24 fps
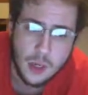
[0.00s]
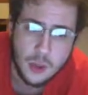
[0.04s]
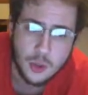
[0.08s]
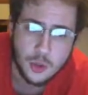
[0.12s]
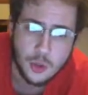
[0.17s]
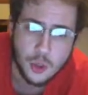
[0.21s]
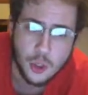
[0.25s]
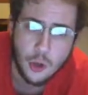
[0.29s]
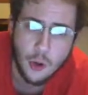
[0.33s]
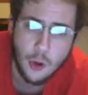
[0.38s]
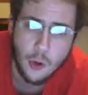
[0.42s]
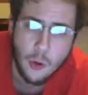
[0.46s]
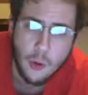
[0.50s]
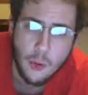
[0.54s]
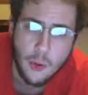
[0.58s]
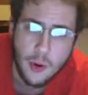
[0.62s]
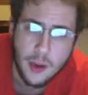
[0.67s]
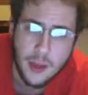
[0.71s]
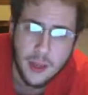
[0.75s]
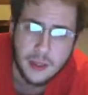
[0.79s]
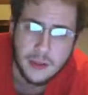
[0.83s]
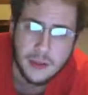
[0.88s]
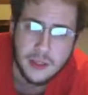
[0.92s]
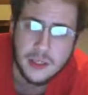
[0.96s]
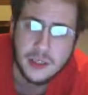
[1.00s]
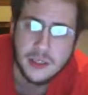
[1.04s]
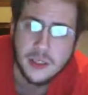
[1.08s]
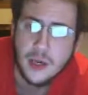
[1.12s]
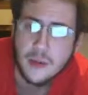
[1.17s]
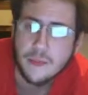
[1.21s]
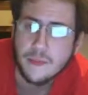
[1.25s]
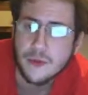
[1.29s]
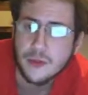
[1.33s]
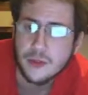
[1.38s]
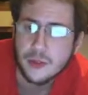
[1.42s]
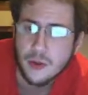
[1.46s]
So in this
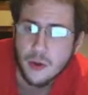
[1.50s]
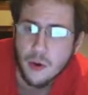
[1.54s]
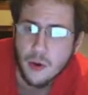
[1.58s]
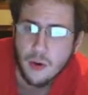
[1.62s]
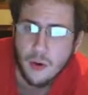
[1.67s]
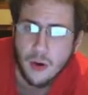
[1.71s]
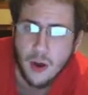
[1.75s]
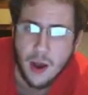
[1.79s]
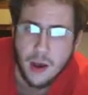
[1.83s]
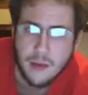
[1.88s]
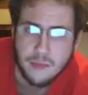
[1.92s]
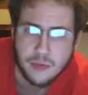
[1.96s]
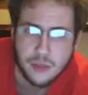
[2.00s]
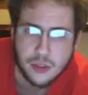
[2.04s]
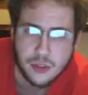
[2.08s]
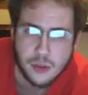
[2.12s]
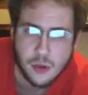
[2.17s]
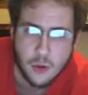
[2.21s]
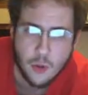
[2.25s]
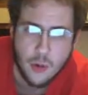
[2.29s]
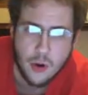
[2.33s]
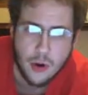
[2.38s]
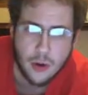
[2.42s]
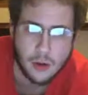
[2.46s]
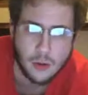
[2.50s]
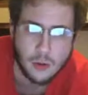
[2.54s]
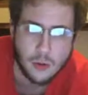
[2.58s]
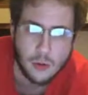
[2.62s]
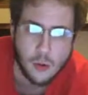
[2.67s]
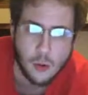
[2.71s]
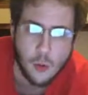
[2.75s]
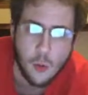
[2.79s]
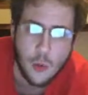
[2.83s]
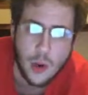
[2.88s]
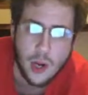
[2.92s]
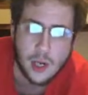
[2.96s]
episode, I'm just going to
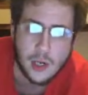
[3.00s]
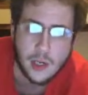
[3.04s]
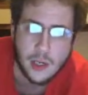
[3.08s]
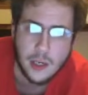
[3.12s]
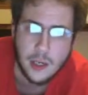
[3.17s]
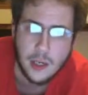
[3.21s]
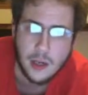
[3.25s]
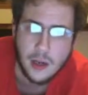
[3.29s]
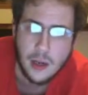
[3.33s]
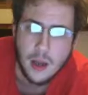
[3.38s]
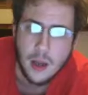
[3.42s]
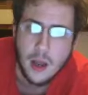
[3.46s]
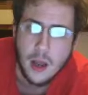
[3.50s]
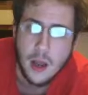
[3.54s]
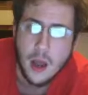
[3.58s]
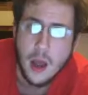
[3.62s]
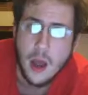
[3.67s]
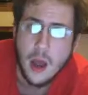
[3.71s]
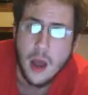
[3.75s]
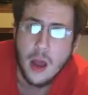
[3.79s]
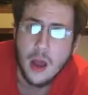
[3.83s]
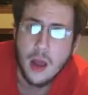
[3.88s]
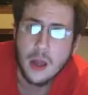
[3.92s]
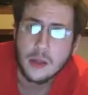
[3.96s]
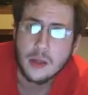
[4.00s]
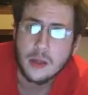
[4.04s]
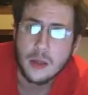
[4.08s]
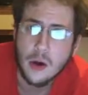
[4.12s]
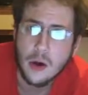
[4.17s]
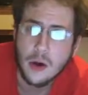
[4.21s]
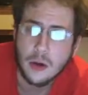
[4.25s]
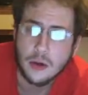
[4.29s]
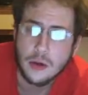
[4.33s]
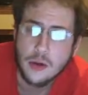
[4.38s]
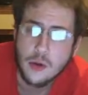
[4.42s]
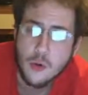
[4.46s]
quickly
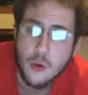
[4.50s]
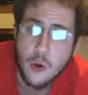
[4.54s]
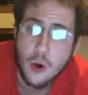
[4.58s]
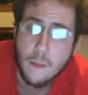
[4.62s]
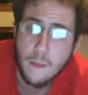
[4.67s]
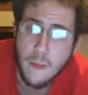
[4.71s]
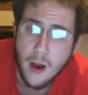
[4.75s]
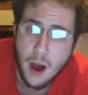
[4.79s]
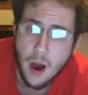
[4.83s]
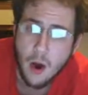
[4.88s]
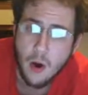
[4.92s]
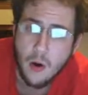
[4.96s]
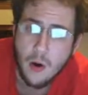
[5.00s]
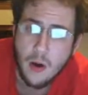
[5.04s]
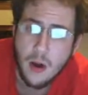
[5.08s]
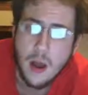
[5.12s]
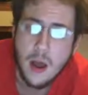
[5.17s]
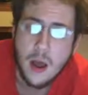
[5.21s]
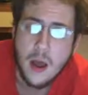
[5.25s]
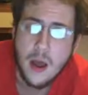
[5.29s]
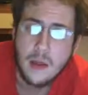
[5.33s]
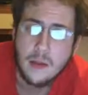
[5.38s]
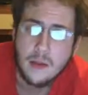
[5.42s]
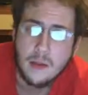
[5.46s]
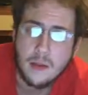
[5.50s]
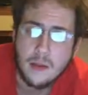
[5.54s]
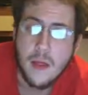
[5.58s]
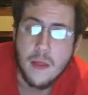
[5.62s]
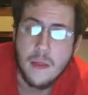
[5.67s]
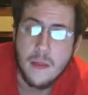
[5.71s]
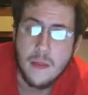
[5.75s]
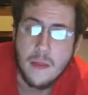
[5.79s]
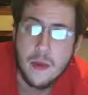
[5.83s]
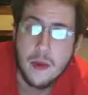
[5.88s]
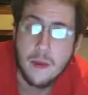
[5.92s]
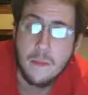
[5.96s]
talk to you about
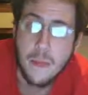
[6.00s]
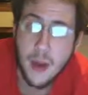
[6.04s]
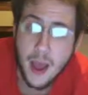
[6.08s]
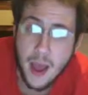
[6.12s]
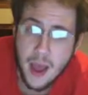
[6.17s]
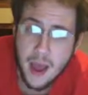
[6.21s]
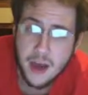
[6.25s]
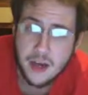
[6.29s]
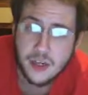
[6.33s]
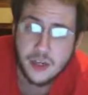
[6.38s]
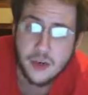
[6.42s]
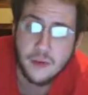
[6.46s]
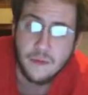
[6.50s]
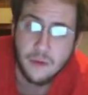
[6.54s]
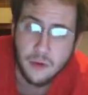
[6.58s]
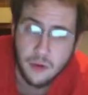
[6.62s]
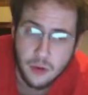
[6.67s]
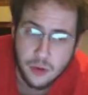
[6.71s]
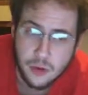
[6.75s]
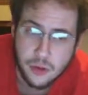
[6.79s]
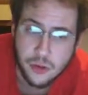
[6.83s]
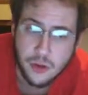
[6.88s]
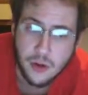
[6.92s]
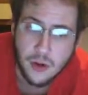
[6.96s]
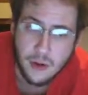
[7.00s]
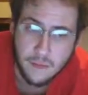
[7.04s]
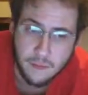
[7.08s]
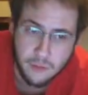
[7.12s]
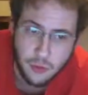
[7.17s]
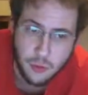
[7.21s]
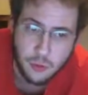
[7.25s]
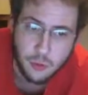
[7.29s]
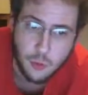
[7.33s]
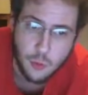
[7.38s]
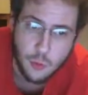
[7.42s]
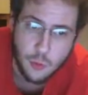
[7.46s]
the patched version of
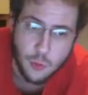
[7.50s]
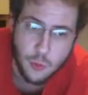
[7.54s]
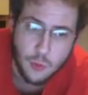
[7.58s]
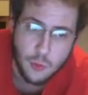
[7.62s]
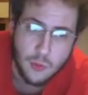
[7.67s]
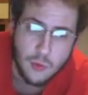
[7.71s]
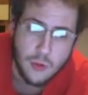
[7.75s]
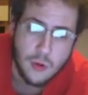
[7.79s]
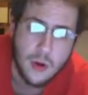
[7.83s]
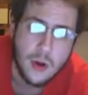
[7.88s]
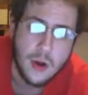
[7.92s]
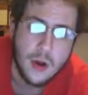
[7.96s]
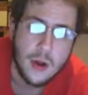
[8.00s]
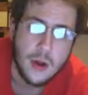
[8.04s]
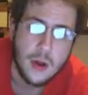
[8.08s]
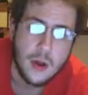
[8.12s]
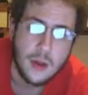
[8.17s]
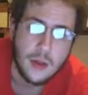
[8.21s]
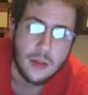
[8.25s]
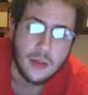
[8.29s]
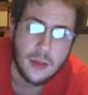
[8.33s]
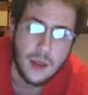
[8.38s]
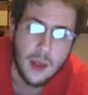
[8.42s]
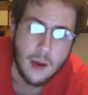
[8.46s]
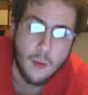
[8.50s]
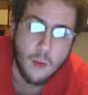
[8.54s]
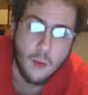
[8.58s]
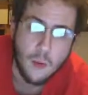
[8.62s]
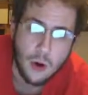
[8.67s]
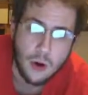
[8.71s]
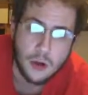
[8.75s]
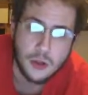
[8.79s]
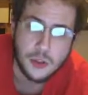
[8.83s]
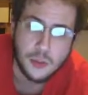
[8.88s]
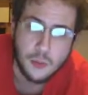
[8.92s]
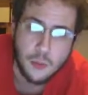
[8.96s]
the tool that
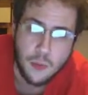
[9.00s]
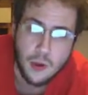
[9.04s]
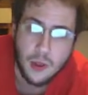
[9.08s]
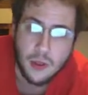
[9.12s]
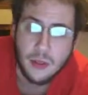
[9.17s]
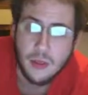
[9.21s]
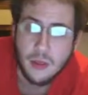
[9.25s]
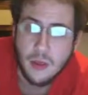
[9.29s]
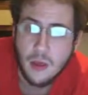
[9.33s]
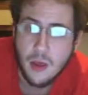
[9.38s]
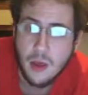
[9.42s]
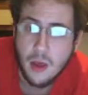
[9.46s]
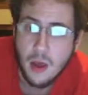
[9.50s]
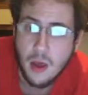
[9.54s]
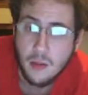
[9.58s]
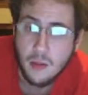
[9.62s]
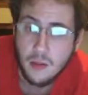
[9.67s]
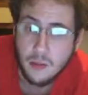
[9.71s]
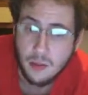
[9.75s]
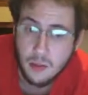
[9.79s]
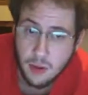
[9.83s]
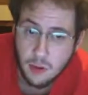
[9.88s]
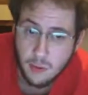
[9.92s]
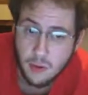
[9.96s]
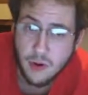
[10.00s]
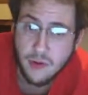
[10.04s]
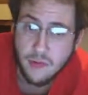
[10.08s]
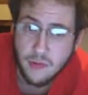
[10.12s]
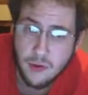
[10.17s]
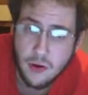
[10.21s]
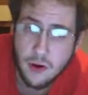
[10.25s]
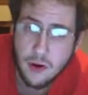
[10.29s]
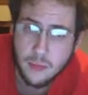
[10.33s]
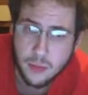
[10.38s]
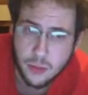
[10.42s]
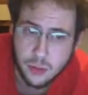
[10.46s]
works with the
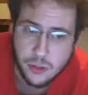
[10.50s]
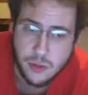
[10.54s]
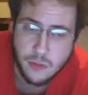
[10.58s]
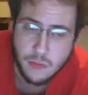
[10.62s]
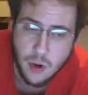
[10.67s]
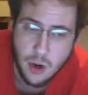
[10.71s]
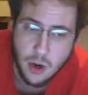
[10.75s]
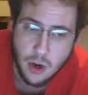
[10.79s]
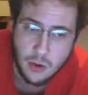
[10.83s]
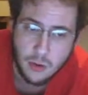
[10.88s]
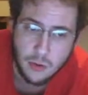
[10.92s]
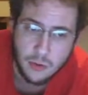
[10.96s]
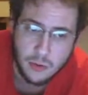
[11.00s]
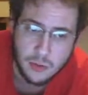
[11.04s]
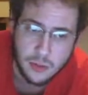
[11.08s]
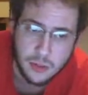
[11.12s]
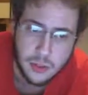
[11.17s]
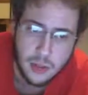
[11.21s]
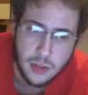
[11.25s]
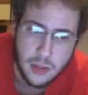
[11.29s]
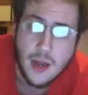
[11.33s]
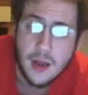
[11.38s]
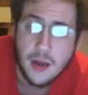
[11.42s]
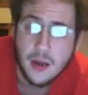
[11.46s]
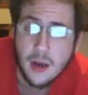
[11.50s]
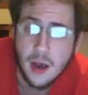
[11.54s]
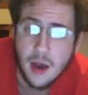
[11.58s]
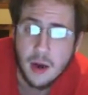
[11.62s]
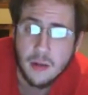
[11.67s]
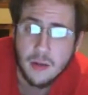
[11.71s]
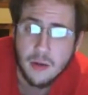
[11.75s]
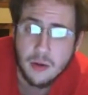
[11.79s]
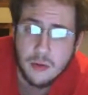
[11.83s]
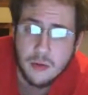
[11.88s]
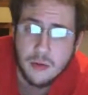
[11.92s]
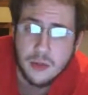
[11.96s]
refurbished models.
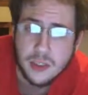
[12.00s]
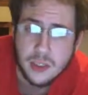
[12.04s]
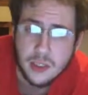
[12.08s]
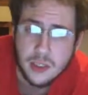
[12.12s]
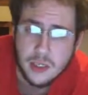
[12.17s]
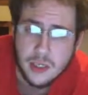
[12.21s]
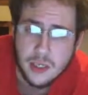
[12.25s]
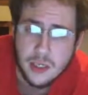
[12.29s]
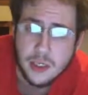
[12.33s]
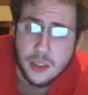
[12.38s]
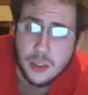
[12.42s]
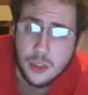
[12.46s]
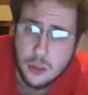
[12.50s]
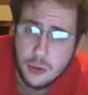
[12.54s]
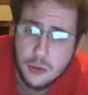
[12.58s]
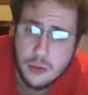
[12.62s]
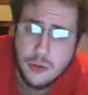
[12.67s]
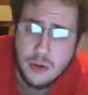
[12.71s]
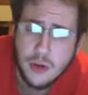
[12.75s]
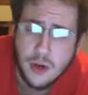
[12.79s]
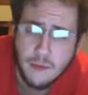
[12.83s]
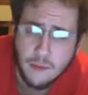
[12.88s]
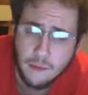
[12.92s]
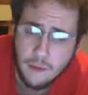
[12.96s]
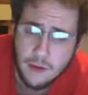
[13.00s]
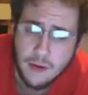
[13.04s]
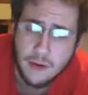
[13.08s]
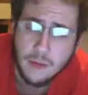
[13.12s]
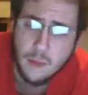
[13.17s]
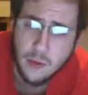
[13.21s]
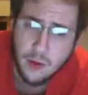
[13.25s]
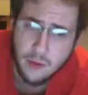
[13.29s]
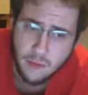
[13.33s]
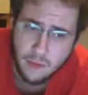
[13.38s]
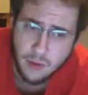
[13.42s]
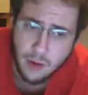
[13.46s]
Now there was at least two different
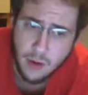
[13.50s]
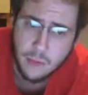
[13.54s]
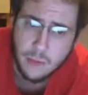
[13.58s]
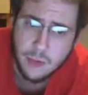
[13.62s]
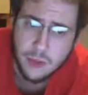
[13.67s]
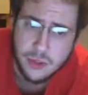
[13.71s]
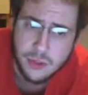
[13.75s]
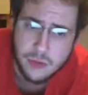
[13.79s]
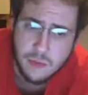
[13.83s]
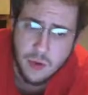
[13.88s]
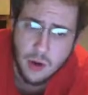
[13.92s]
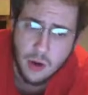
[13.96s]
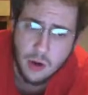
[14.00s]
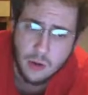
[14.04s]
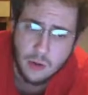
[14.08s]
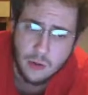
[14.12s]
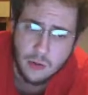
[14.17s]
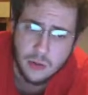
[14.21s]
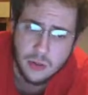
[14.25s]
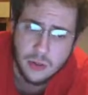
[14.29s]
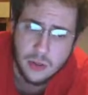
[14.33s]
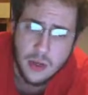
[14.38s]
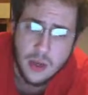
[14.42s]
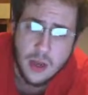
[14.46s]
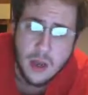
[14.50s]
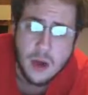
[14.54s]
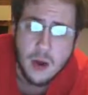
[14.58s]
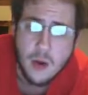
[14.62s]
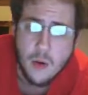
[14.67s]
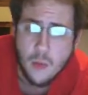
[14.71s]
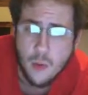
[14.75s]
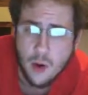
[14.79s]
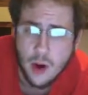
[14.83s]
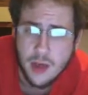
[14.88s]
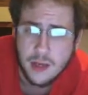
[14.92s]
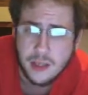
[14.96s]
refurbished models.
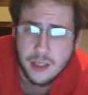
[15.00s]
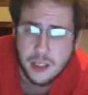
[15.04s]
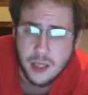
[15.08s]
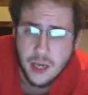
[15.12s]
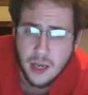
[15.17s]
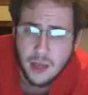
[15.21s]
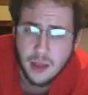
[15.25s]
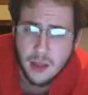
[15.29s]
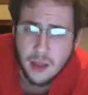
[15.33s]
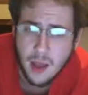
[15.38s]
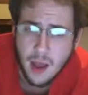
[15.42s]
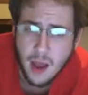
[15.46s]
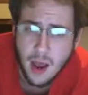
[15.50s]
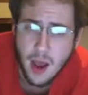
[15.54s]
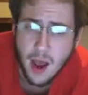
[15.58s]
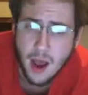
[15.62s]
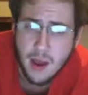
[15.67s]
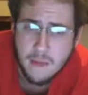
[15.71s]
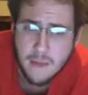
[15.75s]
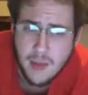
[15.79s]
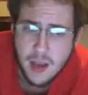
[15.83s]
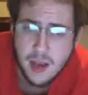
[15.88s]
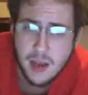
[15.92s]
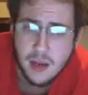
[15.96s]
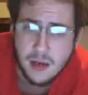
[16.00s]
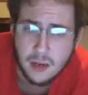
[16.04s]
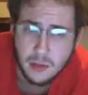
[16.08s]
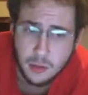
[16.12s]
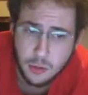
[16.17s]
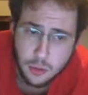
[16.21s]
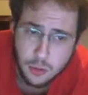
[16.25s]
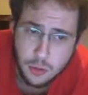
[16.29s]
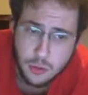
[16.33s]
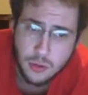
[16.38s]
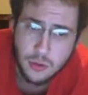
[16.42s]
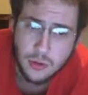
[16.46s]
When I say that, I mean
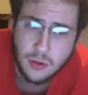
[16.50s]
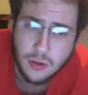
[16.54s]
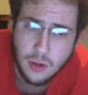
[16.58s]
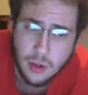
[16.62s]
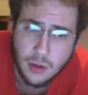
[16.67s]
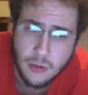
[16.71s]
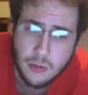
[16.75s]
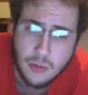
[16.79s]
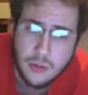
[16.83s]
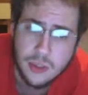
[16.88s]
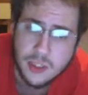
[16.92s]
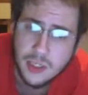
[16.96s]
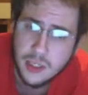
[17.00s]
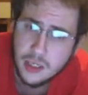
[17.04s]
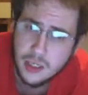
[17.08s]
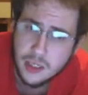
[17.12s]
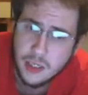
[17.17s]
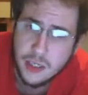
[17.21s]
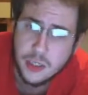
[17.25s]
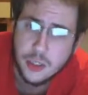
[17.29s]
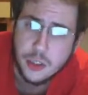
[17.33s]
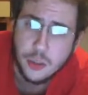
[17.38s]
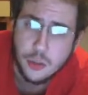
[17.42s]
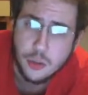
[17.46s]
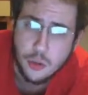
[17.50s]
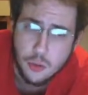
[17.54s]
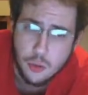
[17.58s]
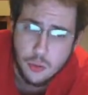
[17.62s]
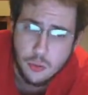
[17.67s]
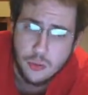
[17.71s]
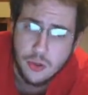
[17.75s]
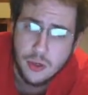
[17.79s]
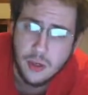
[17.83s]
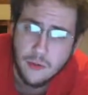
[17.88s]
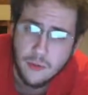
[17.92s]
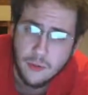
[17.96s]
there was at least
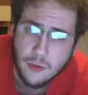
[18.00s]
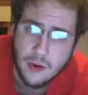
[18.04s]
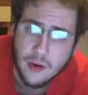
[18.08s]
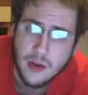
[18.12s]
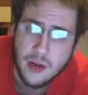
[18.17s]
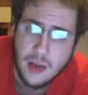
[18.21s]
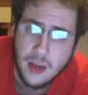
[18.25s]
two different